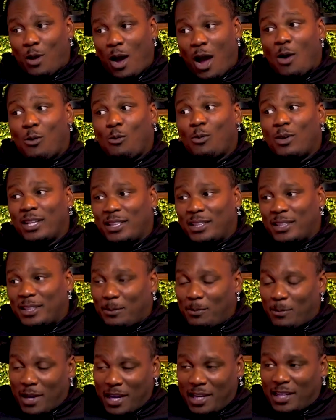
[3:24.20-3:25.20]
I'm willing to
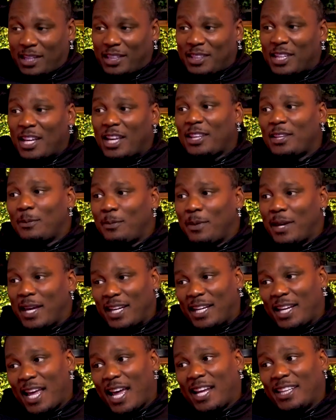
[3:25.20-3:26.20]
make another bet
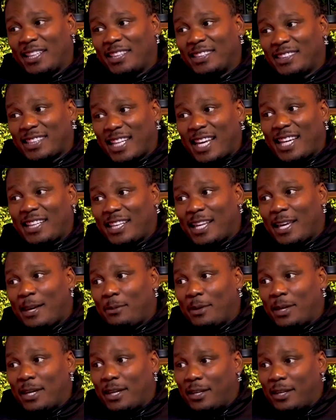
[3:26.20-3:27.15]
that I didn't take that bet.